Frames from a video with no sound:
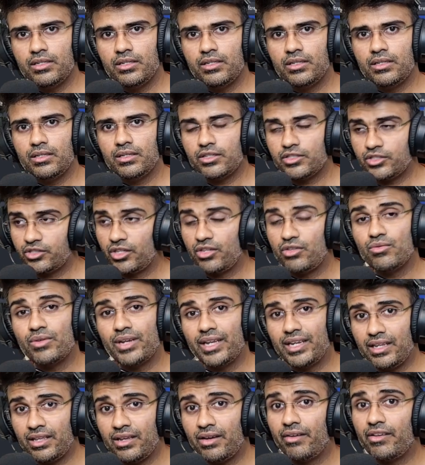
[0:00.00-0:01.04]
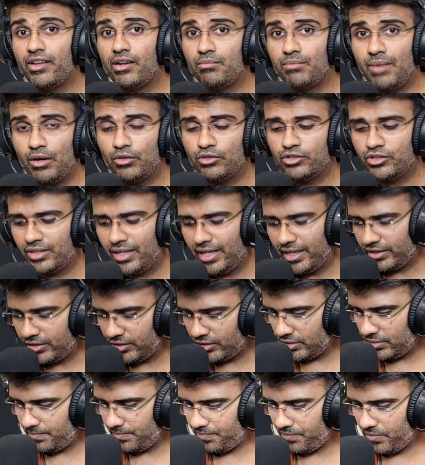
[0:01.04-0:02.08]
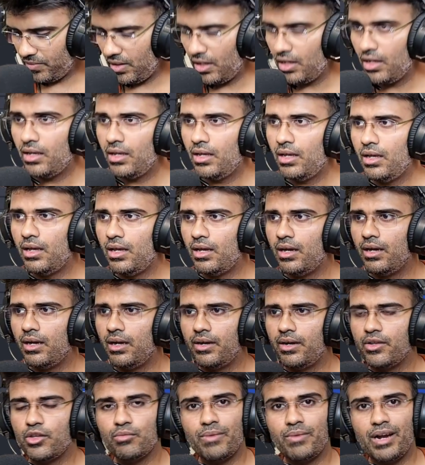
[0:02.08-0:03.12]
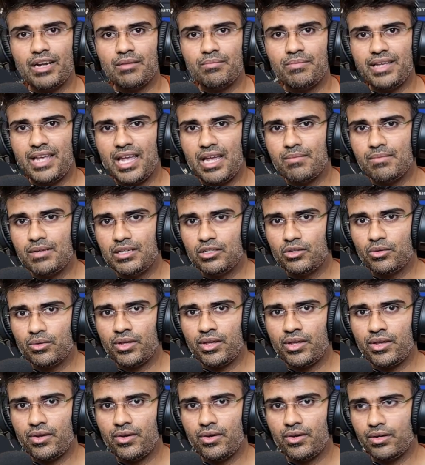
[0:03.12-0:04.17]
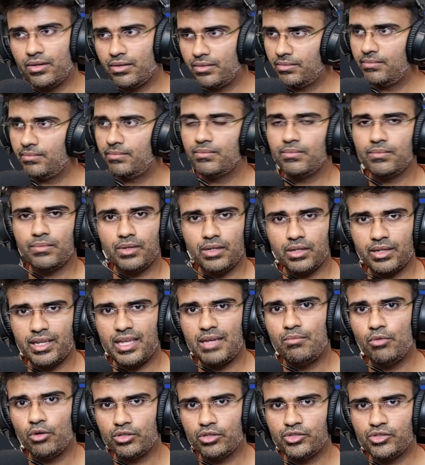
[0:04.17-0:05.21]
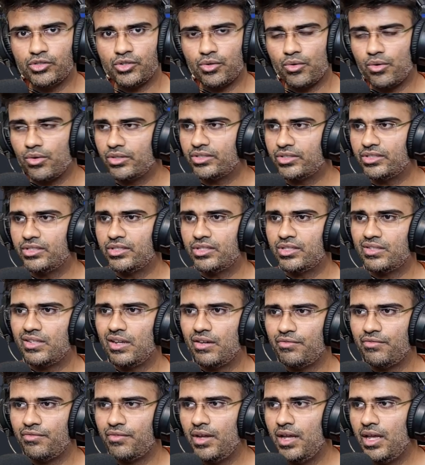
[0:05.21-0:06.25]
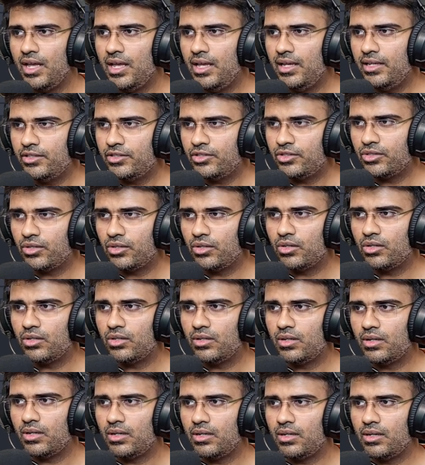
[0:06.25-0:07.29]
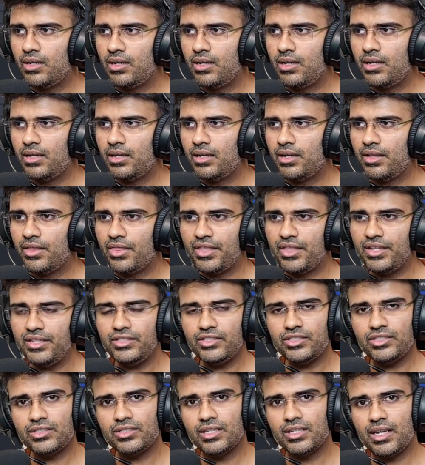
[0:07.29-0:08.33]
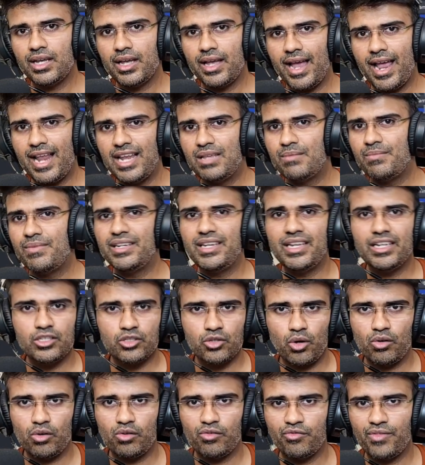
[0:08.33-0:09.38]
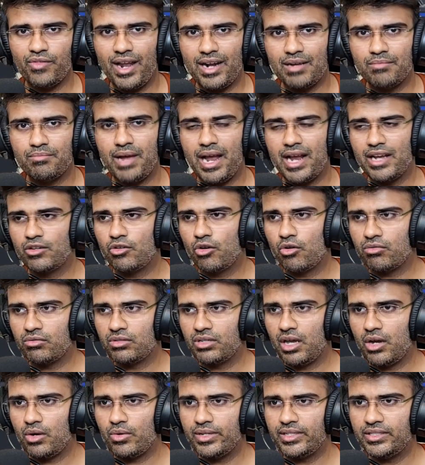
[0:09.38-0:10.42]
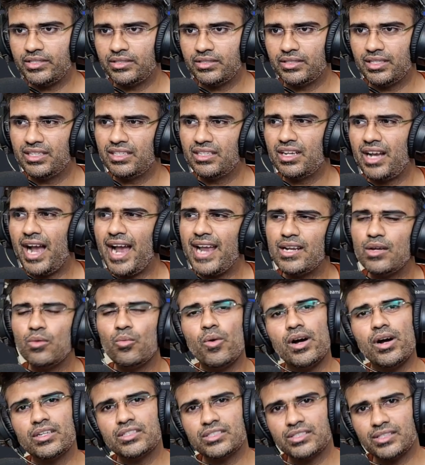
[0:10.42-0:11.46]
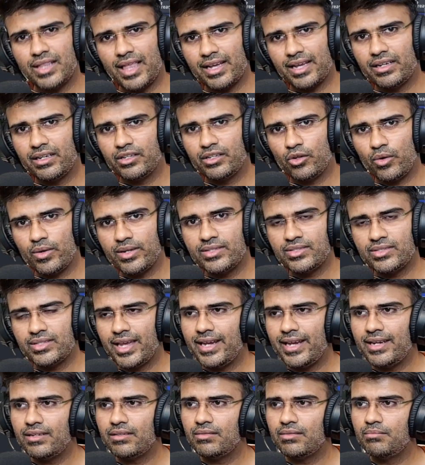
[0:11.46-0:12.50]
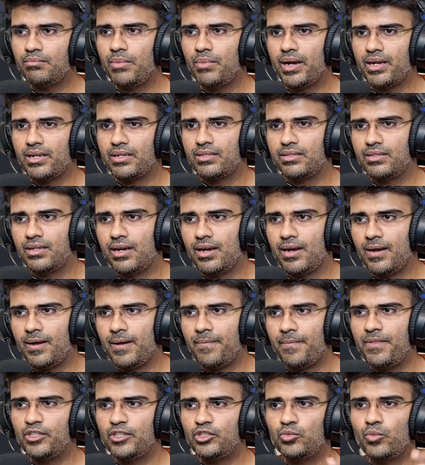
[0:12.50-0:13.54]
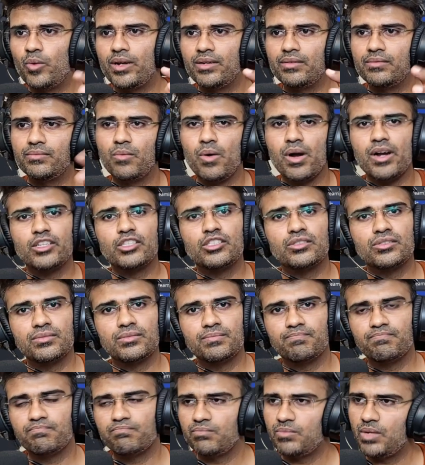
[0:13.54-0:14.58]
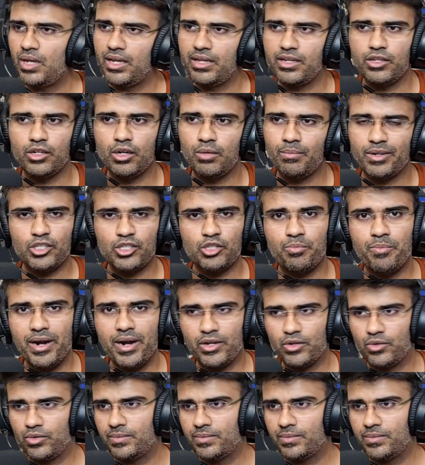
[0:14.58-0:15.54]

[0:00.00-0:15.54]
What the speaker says: So you can hear your mouse clicks. You might be able to hear keyboard strokes and stuff. So this eliminates all of that background noise. It kind of works like a noise gate, but this one works much better